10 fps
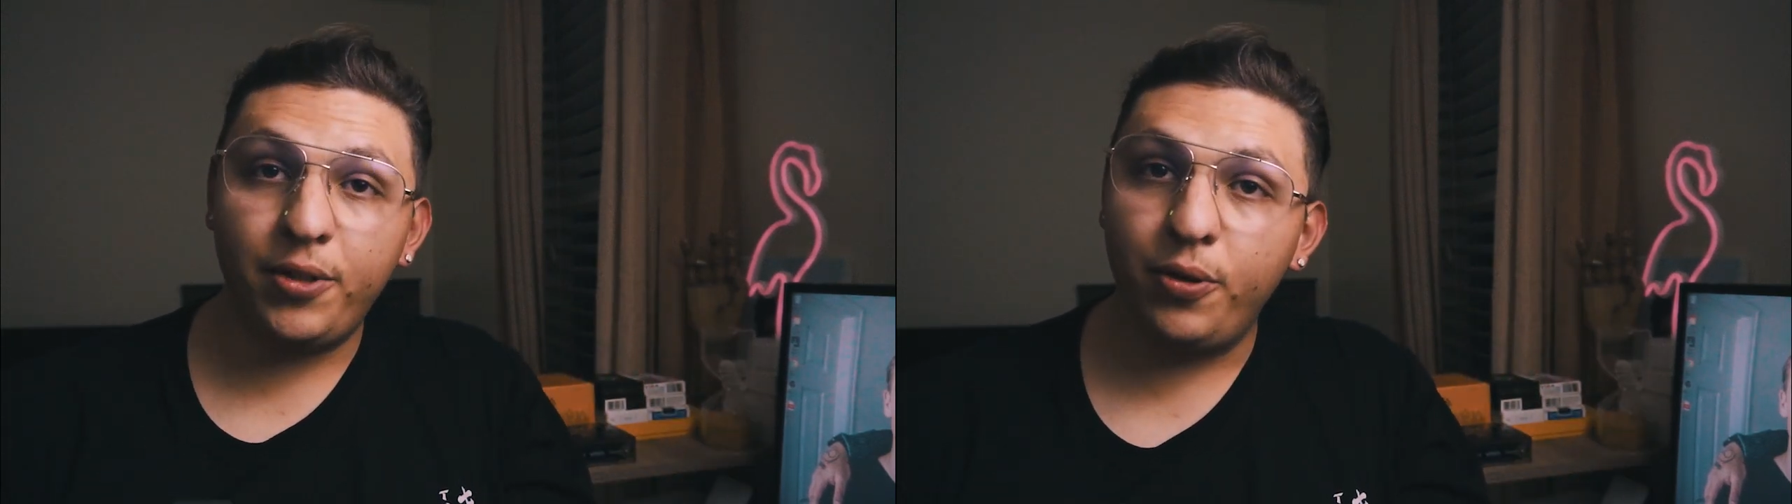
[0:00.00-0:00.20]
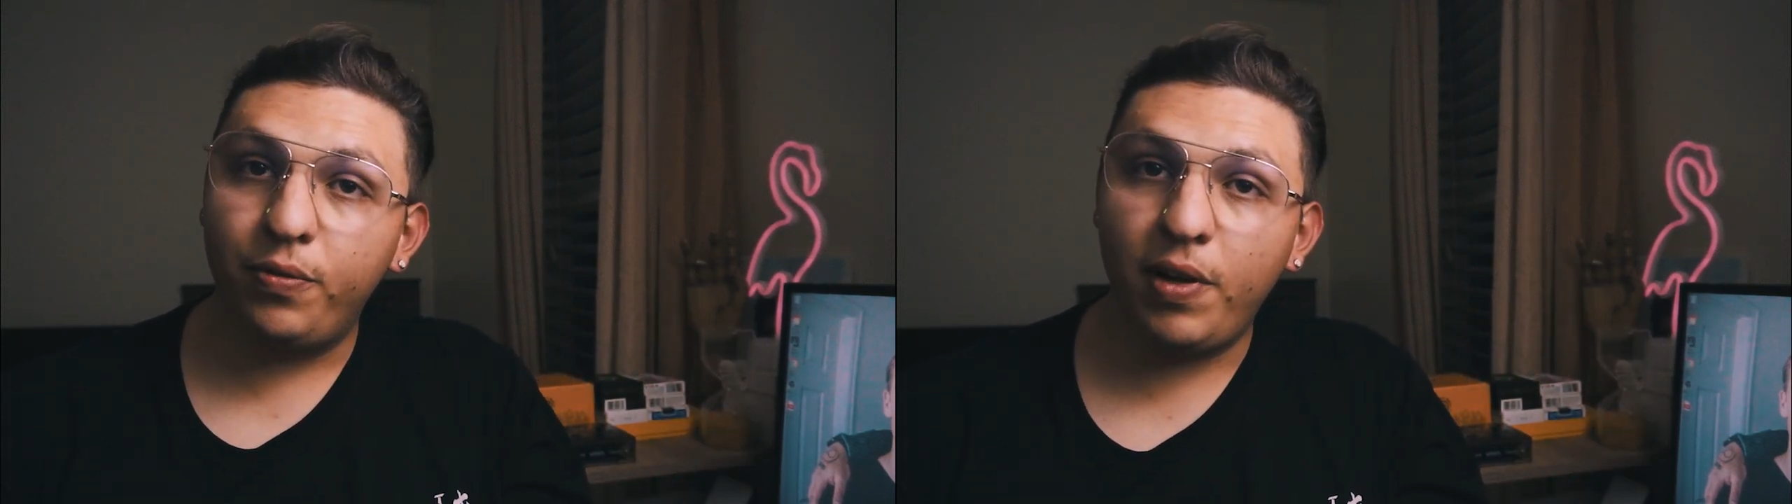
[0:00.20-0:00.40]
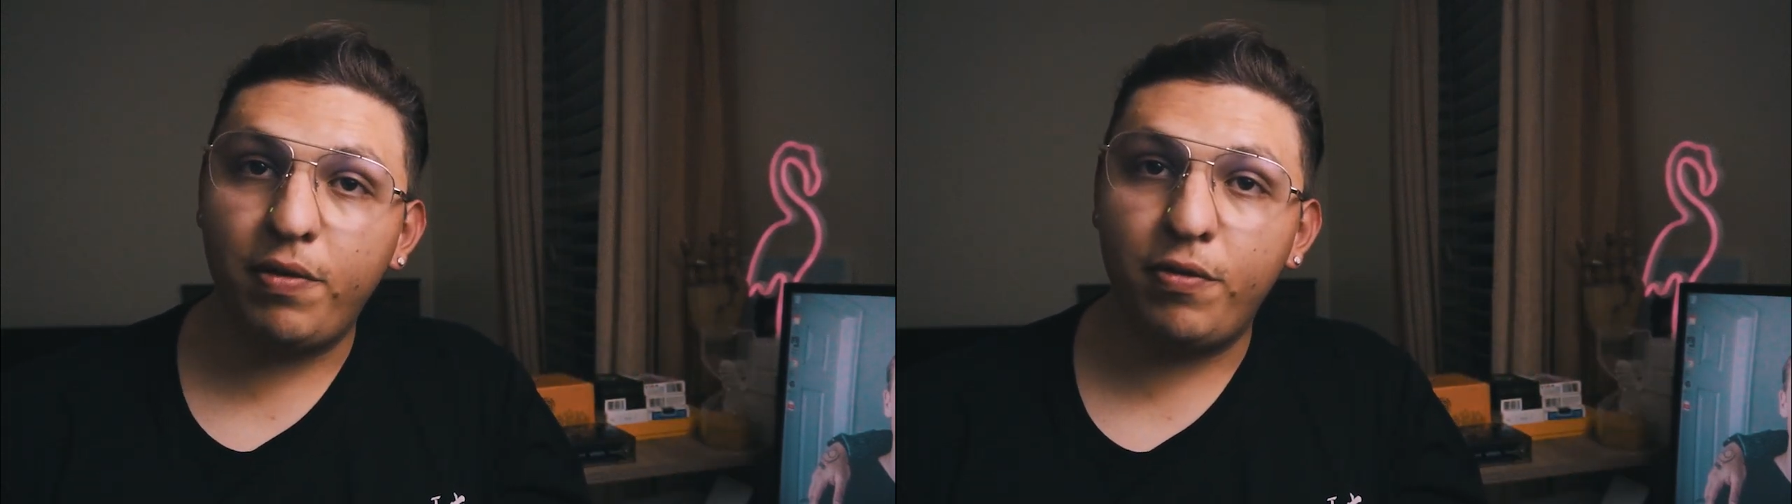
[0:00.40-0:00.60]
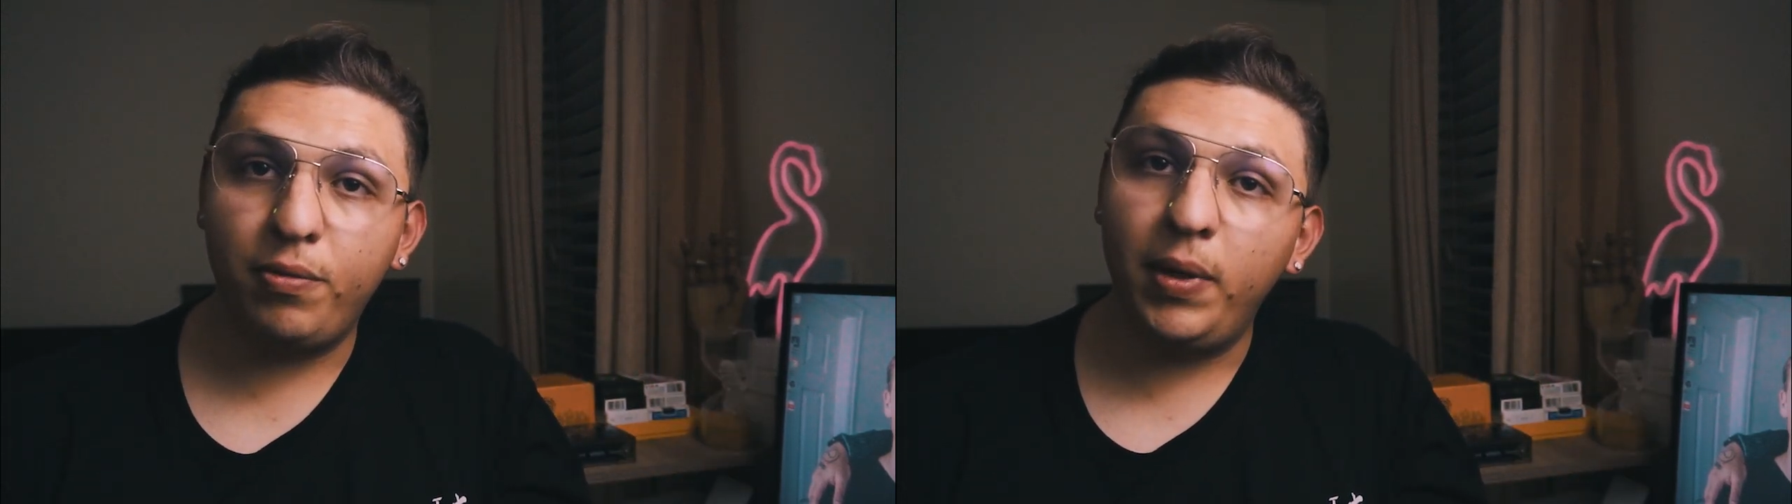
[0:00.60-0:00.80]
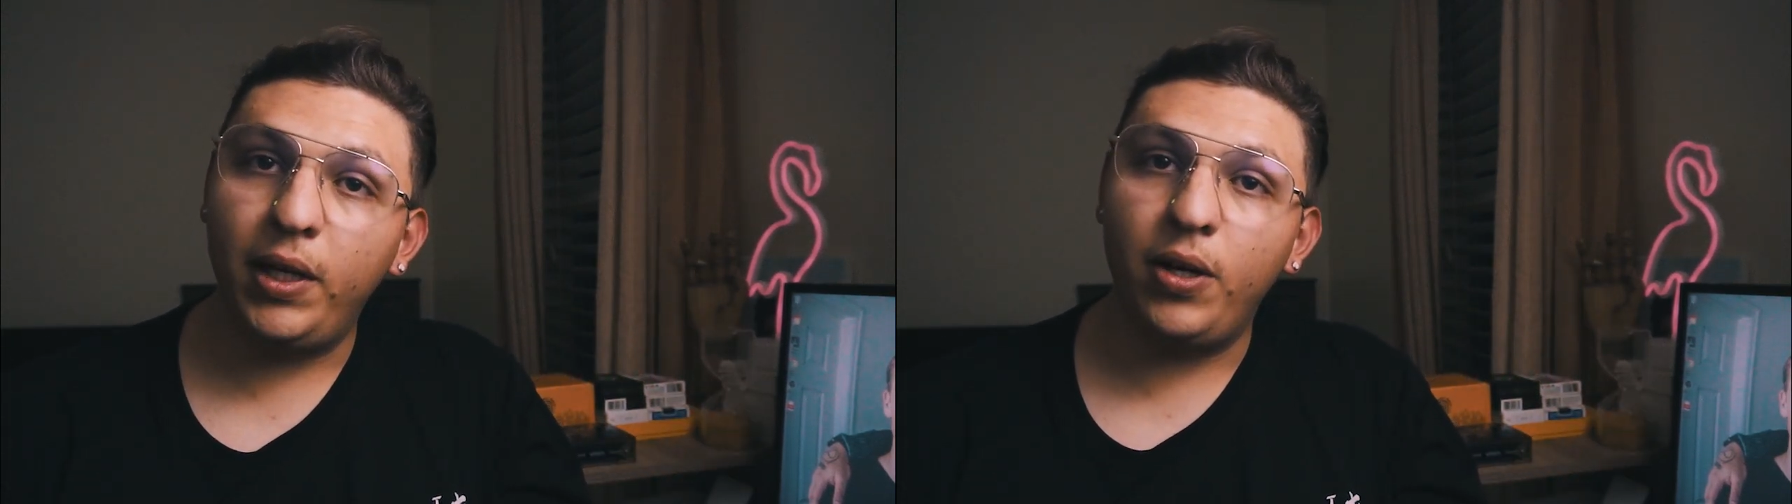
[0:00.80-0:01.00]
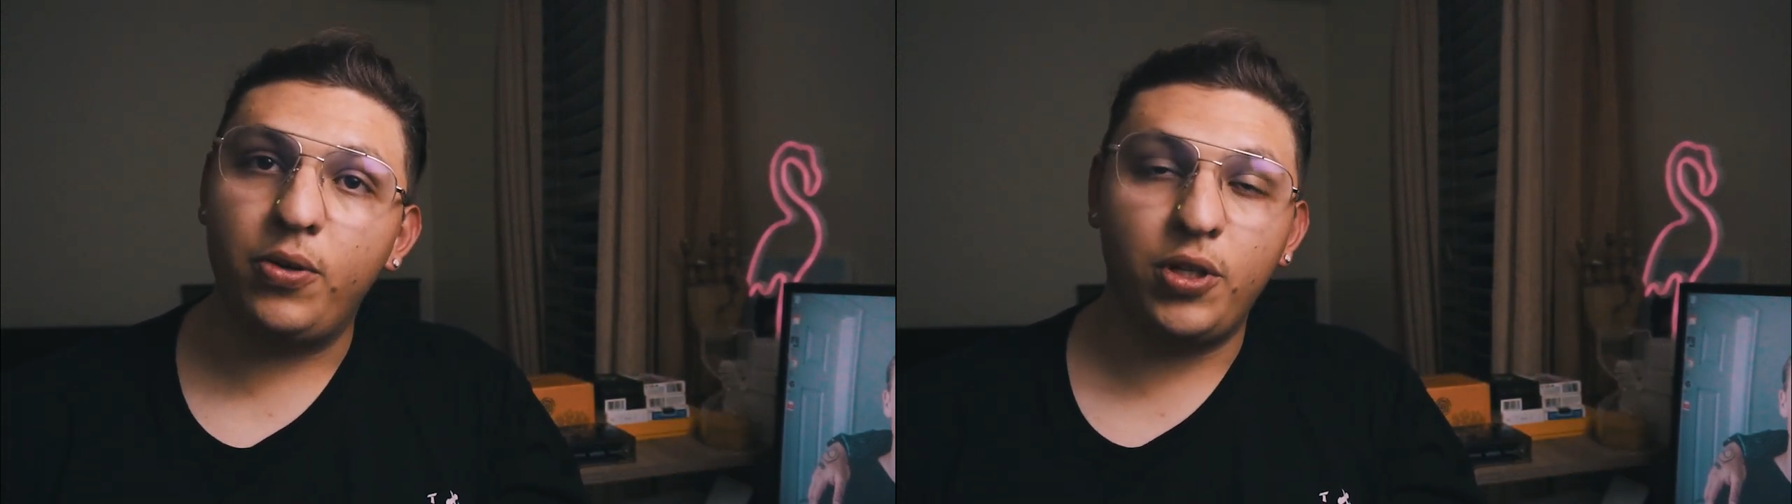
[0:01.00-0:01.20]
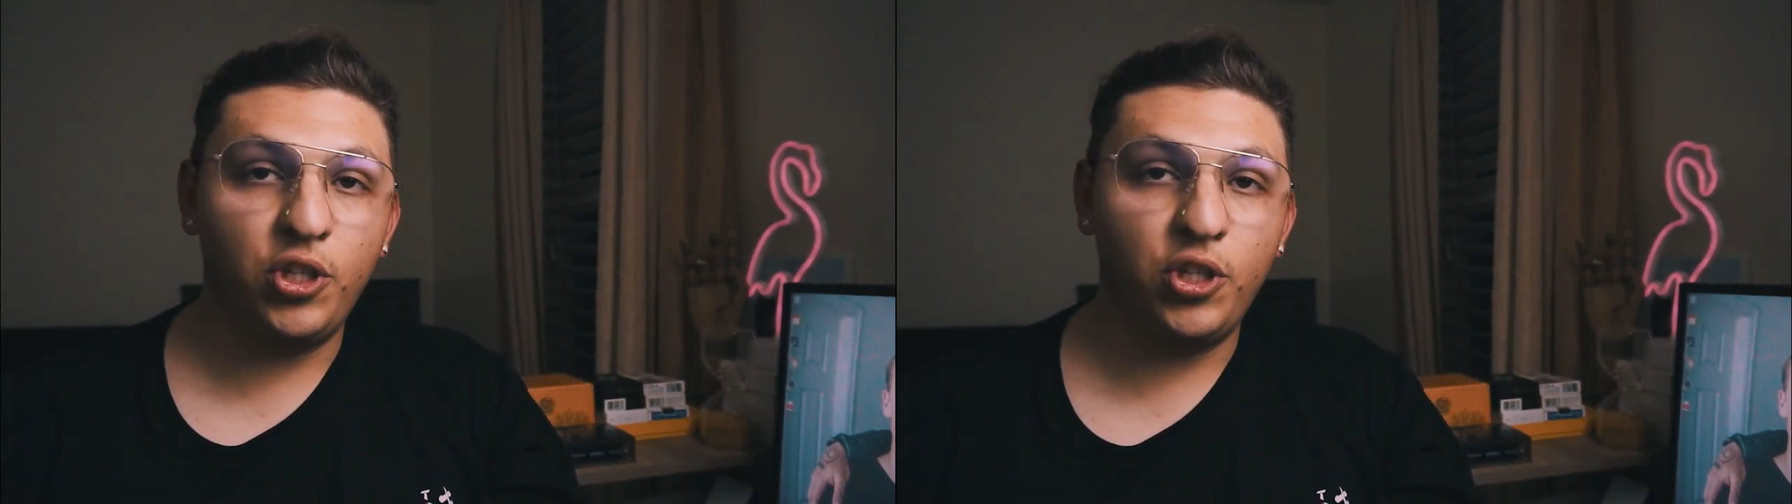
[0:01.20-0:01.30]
to Fluffy Flamingos,